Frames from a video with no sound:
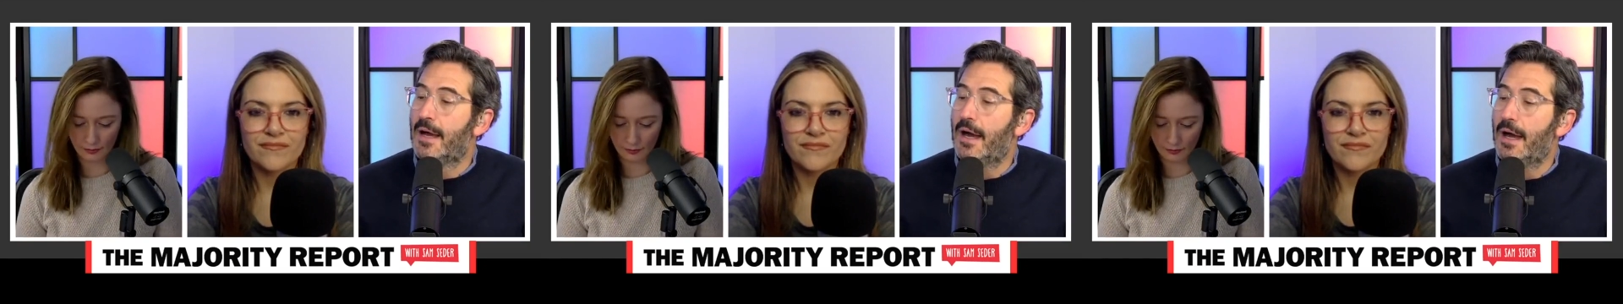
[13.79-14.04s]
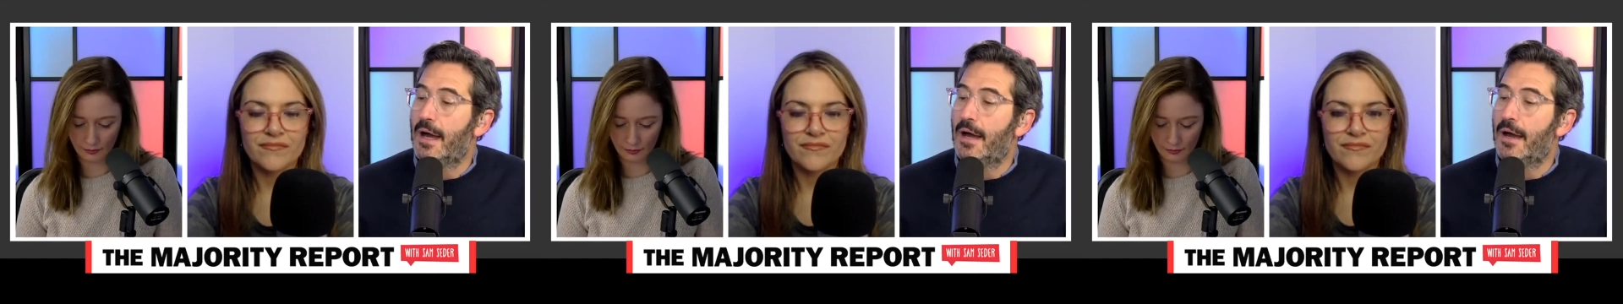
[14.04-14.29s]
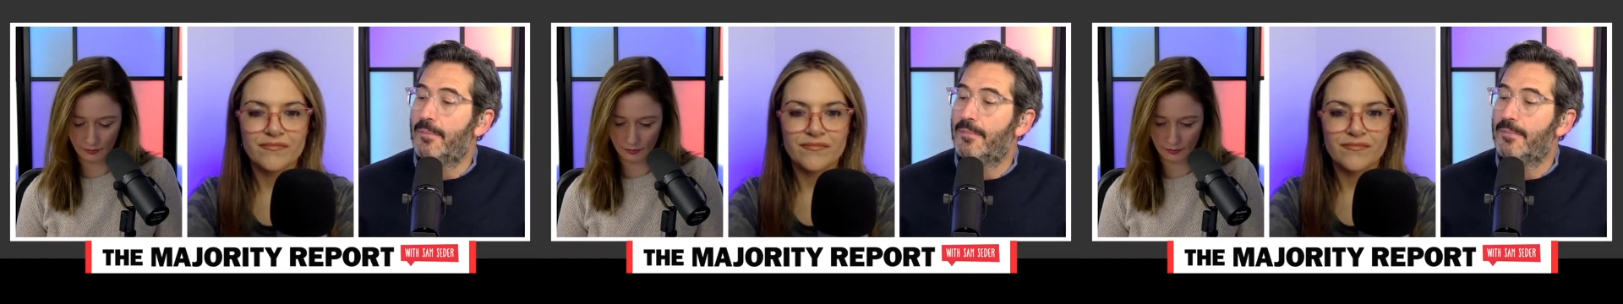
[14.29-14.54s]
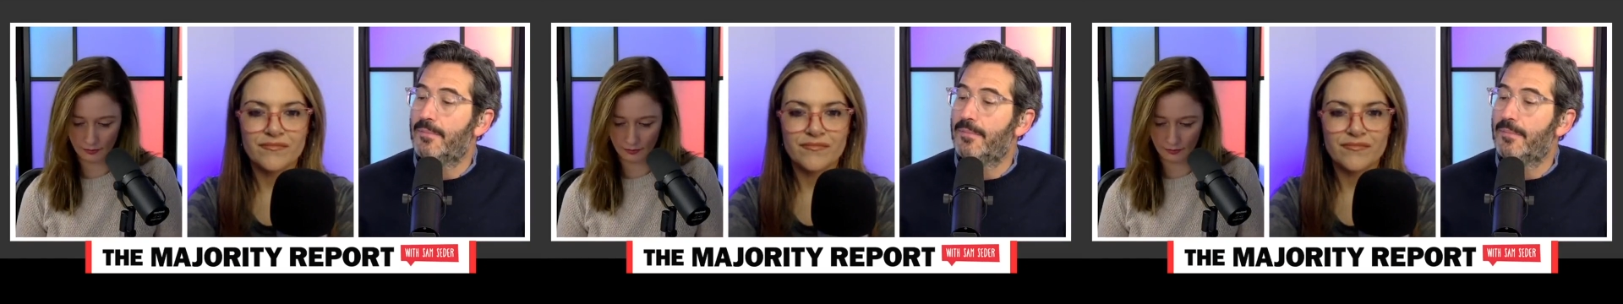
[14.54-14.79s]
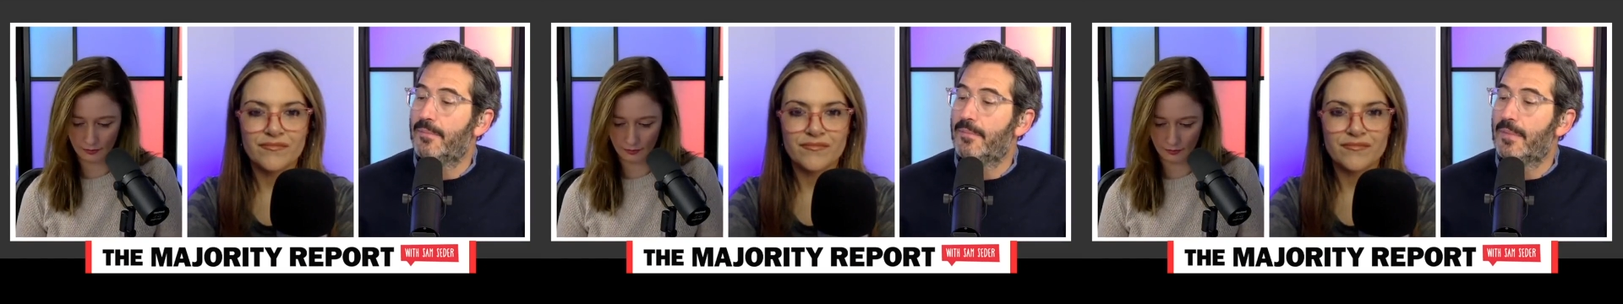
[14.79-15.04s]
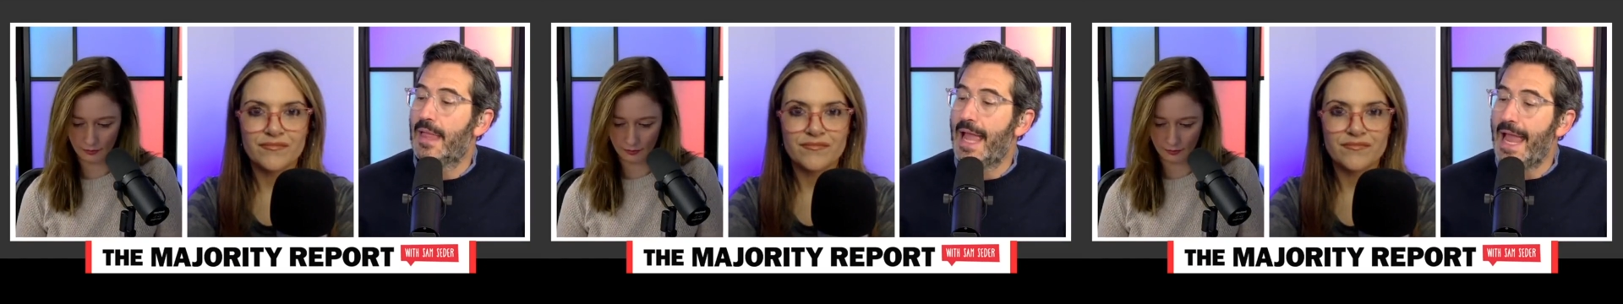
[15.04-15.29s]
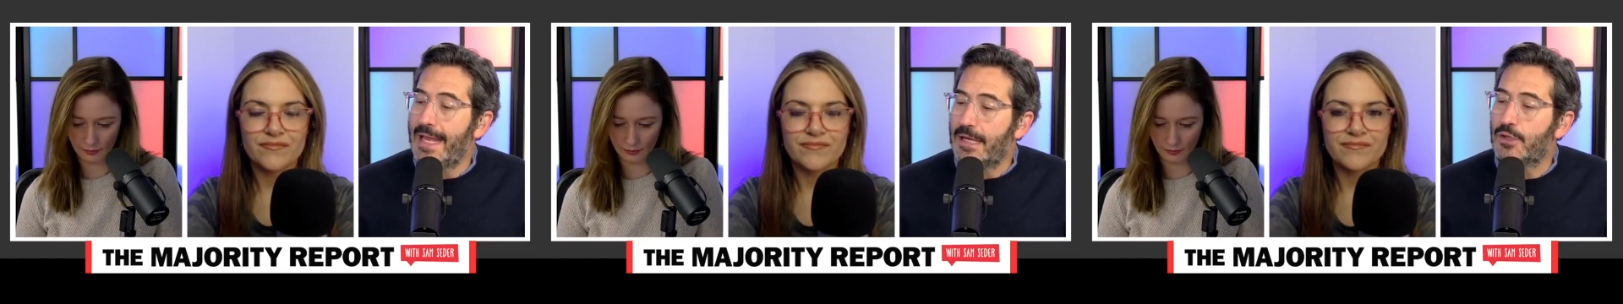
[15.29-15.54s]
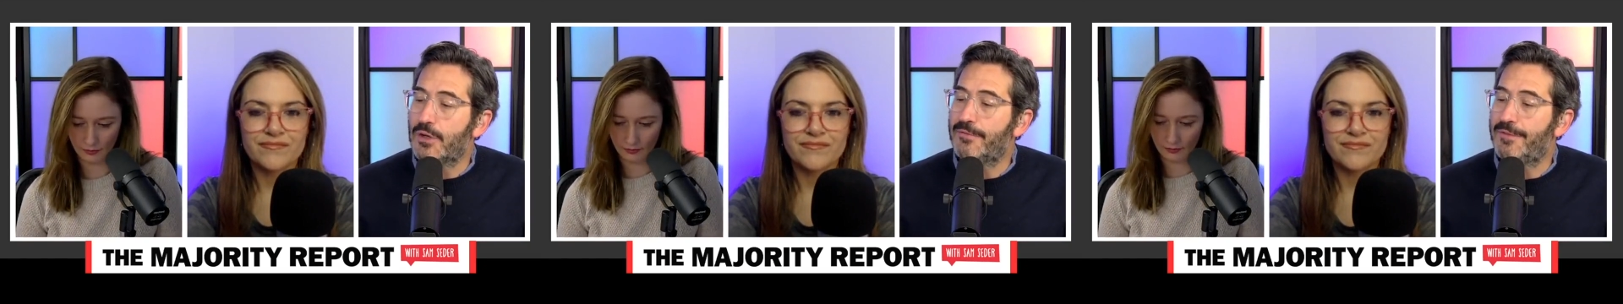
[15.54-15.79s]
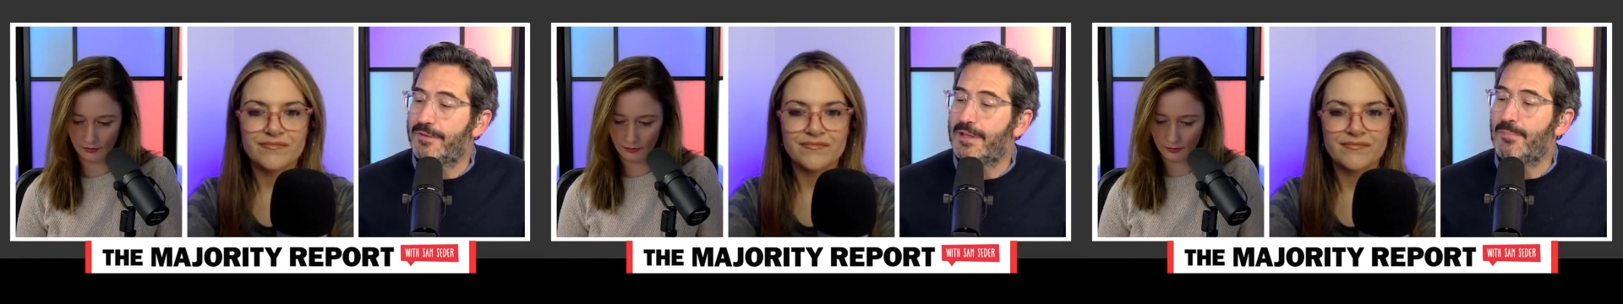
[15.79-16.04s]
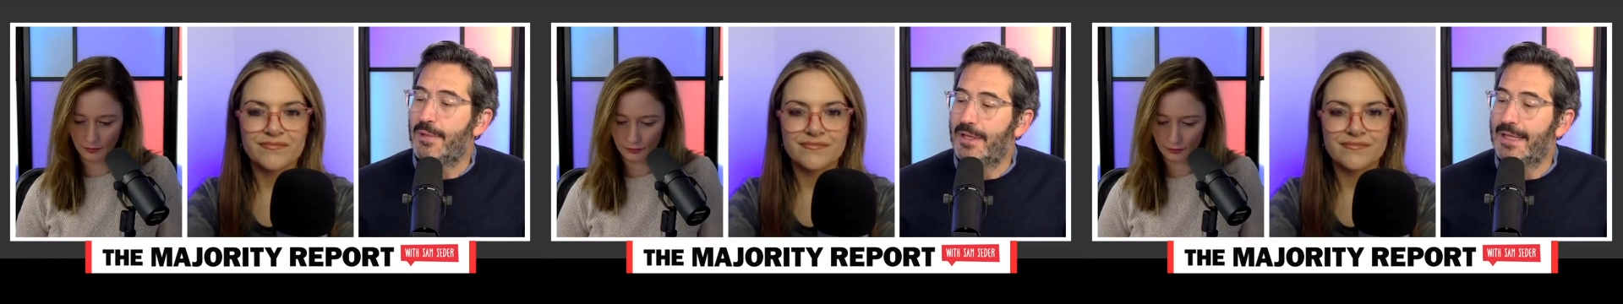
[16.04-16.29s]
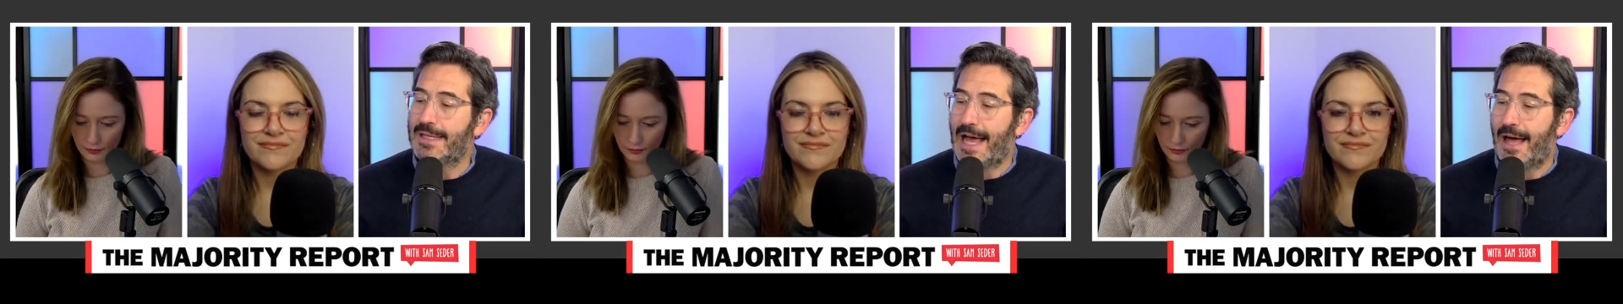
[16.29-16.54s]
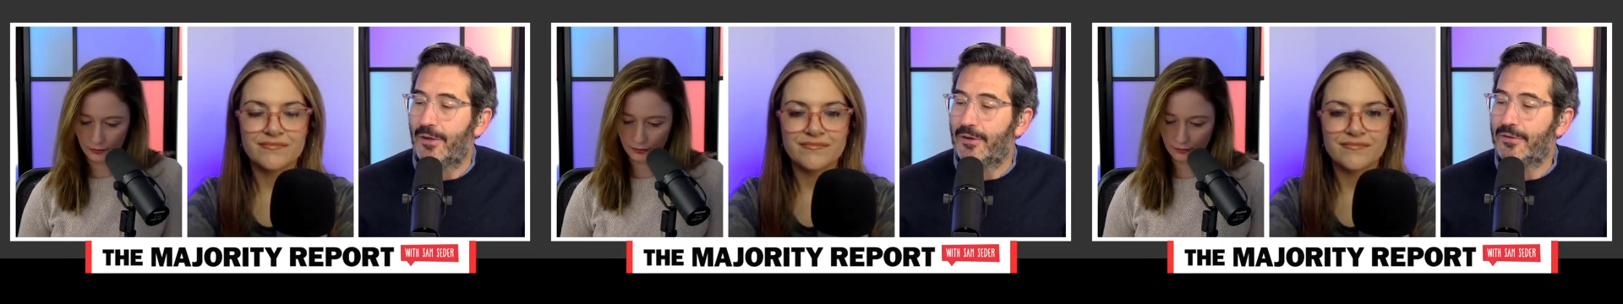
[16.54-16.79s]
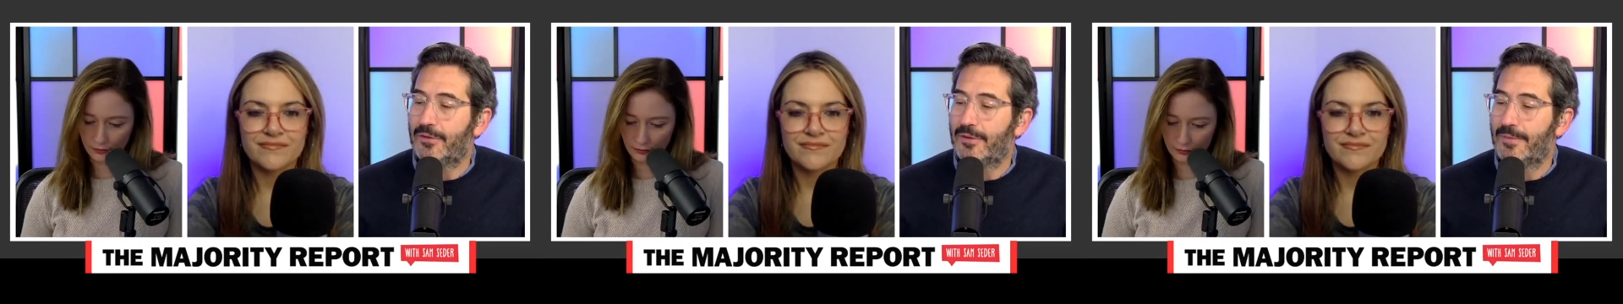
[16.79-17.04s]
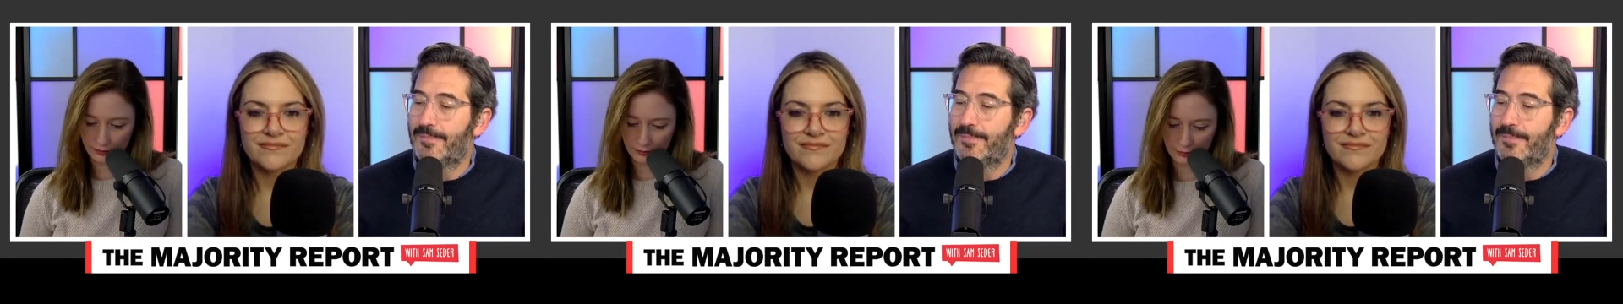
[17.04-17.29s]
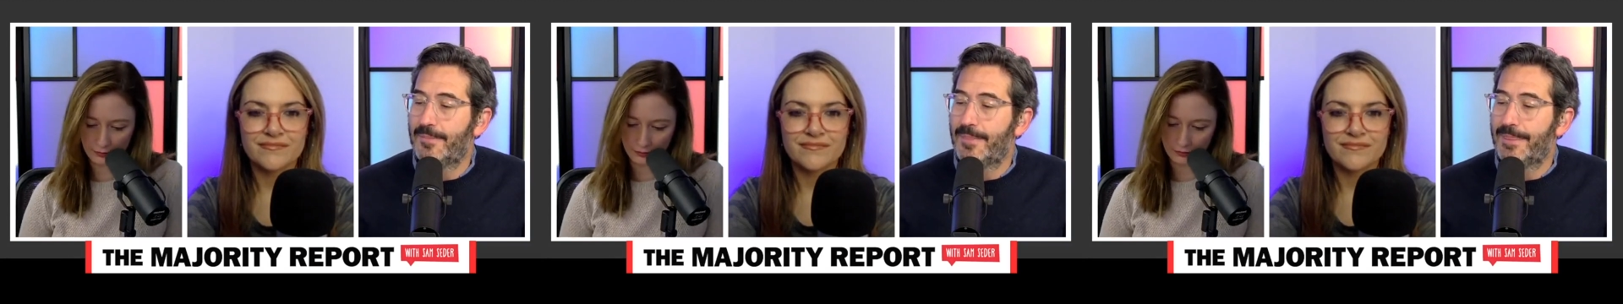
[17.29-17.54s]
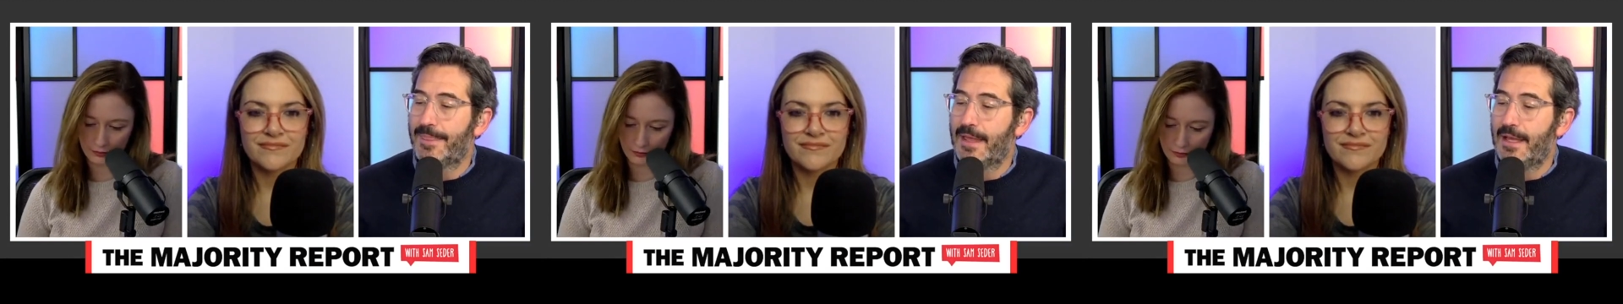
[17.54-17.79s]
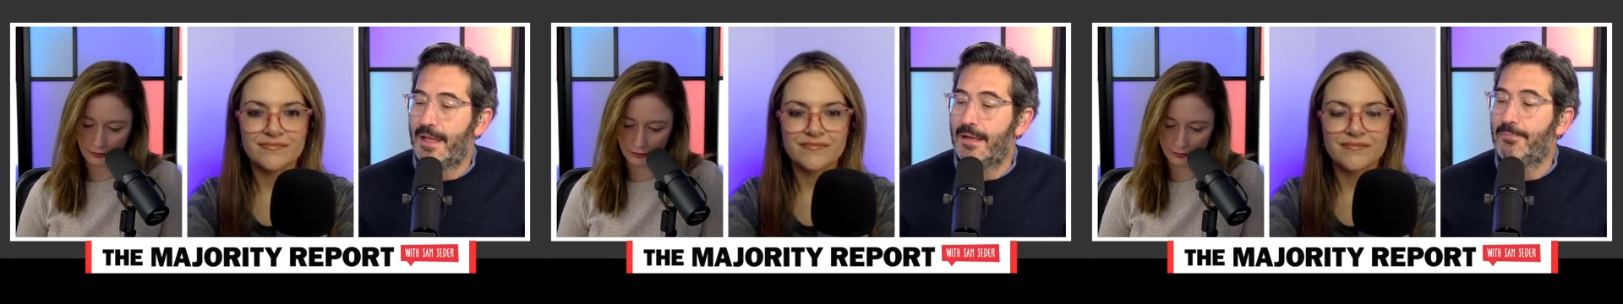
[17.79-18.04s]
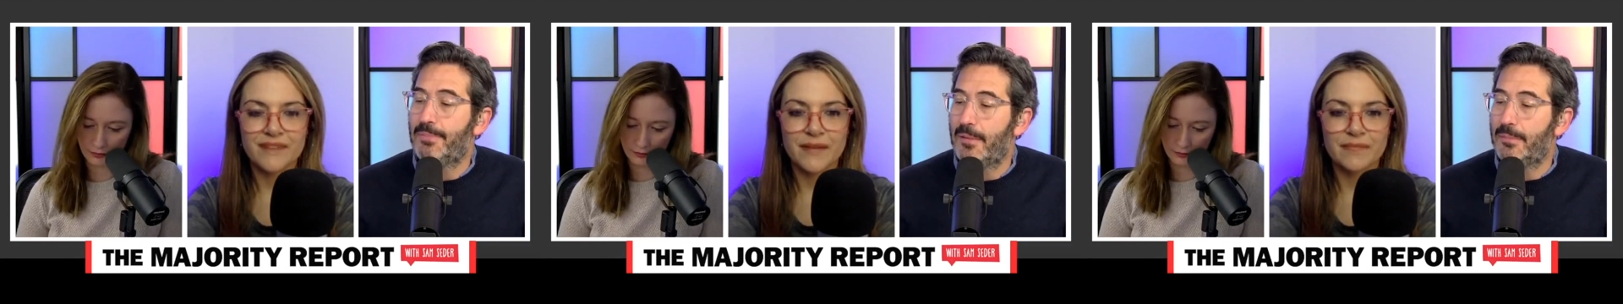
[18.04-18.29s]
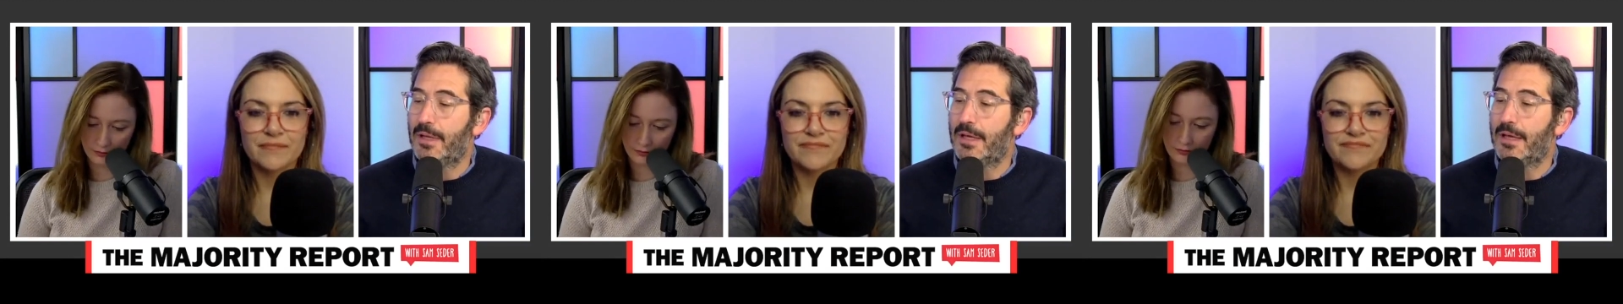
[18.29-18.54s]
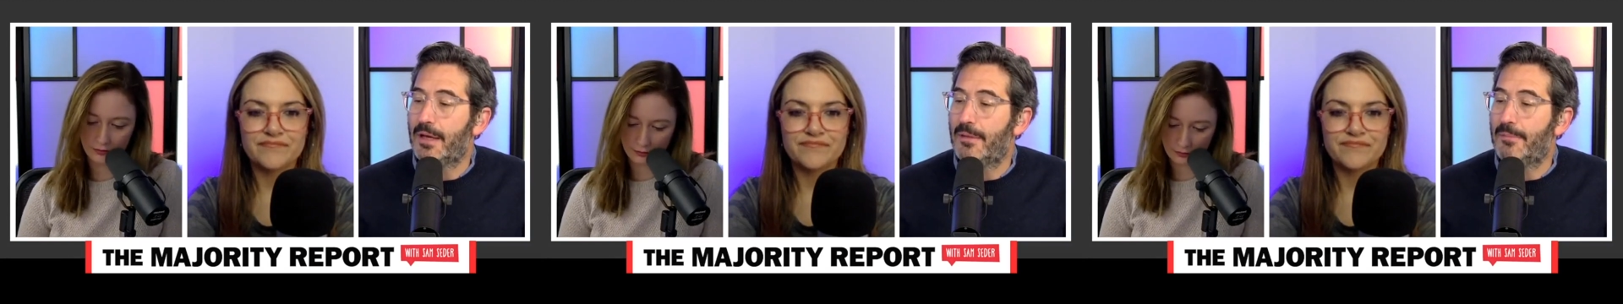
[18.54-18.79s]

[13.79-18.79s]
Speaker 1: Um, eight hundred fifty million dollars in public